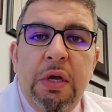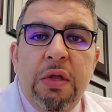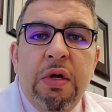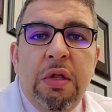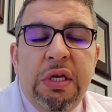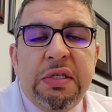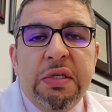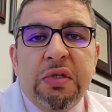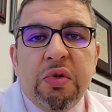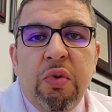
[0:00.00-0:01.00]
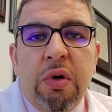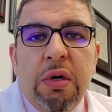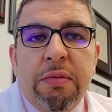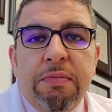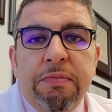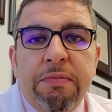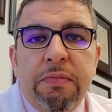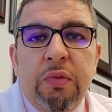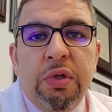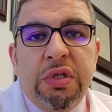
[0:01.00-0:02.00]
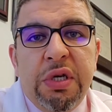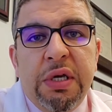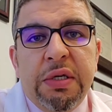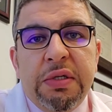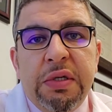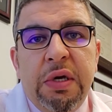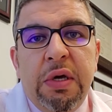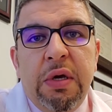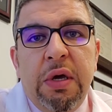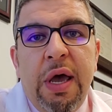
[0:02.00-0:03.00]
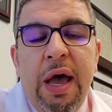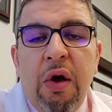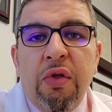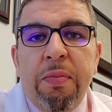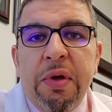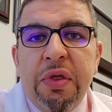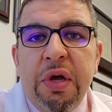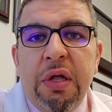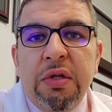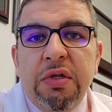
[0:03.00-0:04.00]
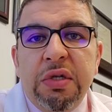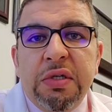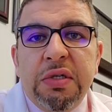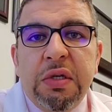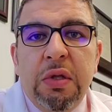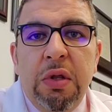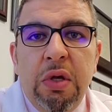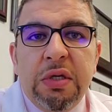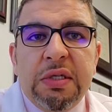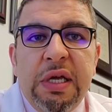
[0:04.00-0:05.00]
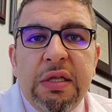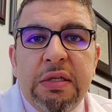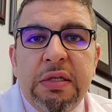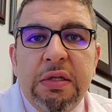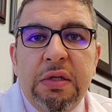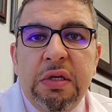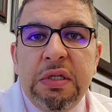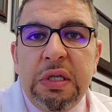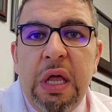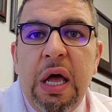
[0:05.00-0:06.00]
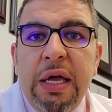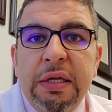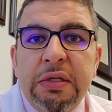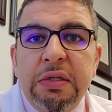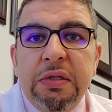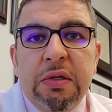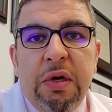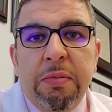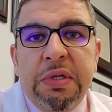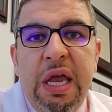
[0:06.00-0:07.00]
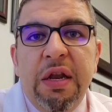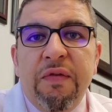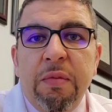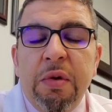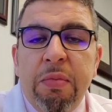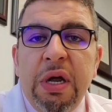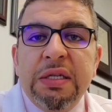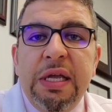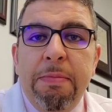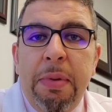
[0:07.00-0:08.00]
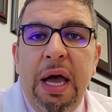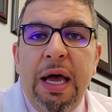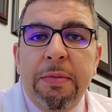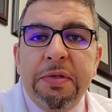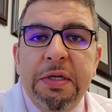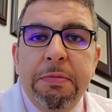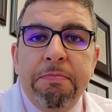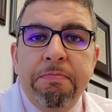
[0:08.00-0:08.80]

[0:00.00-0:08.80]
The Gleason Score, which is how the pathologist looks at the slides obtained from the prostate biopsy